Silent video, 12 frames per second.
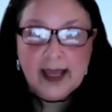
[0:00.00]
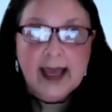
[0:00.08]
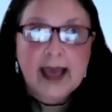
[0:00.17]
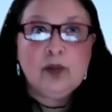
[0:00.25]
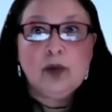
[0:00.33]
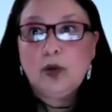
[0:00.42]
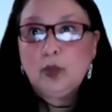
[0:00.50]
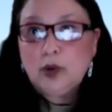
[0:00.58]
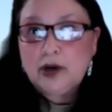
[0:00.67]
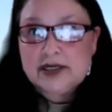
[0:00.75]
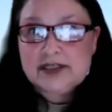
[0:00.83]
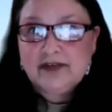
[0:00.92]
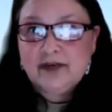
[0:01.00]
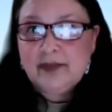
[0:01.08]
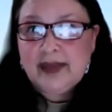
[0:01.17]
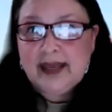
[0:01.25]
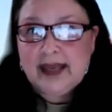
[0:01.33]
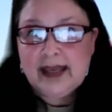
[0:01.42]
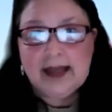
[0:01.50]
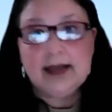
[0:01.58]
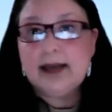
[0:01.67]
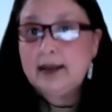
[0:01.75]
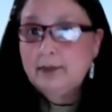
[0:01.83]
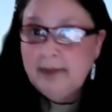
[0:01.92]
And what works for me
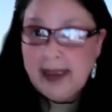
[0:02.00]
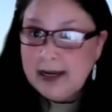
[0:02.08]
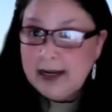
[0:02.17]
may